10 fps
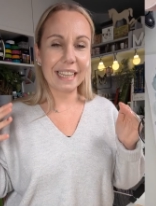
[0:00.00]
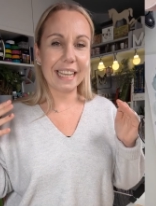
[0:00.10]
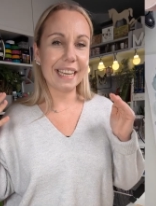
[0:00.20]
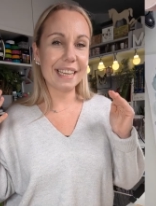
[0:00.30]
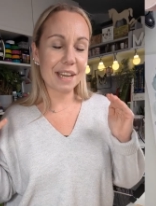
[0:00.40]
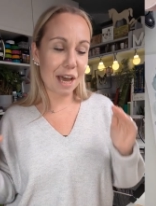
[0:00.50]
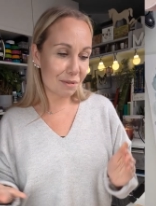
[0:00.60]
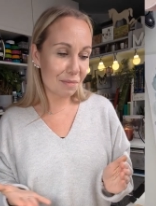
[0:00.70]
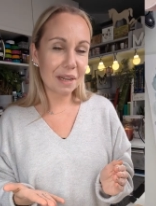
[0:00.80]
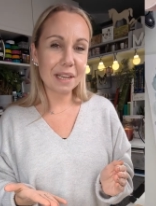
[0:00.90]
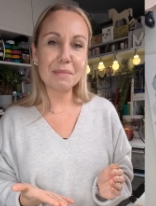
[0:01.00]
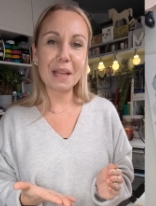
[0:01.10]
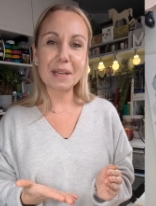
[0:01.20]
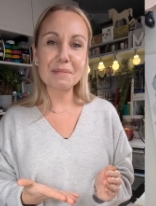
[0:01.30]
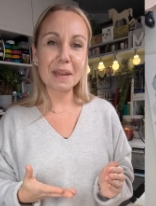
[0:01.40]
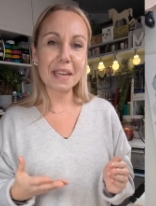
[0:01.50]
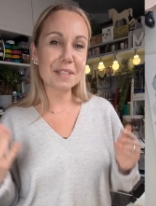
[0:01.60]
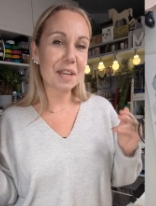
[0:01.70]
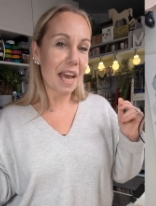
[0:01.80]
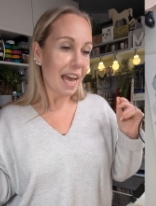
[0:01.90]
like how to break a blank
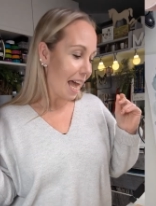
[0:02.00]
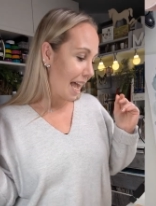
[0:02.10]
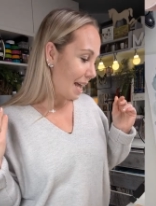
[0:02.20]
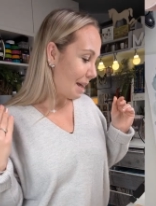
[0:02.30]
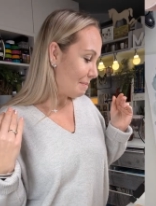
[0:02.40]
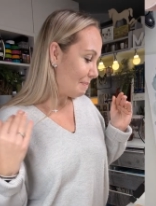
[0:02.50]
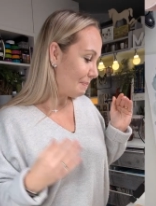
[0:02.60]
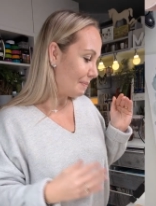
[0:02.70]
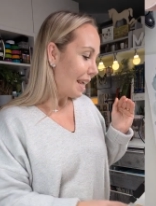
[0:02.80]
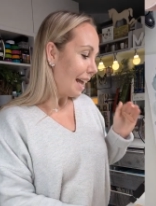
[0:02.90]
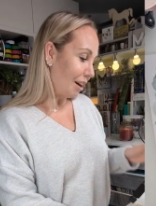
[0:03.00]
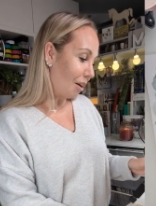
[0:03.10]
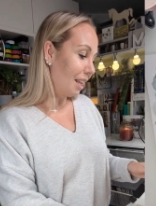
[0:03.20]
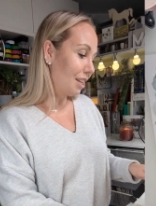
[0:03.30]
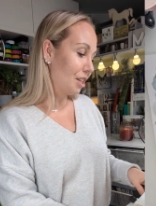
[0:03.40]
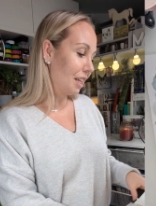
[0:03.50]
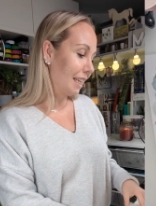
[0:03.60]
page, collaging,